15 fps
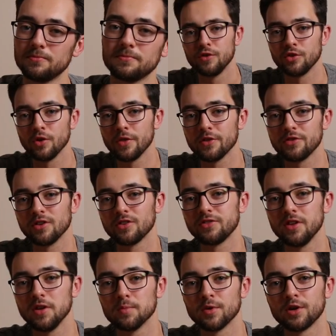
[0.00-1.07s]
So in the
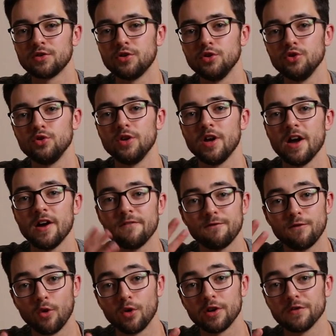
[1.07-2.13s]
6D Mark II, you have
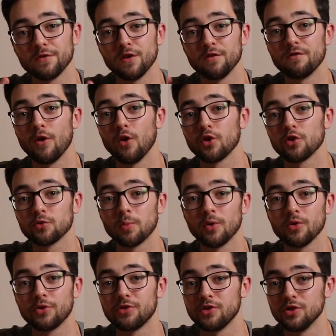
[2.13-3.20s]
four different focus
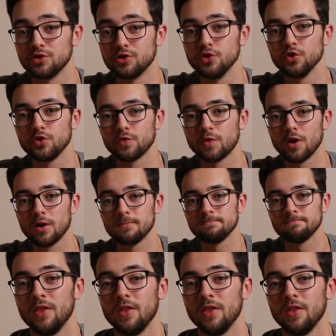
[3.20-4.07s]
modes to choose from.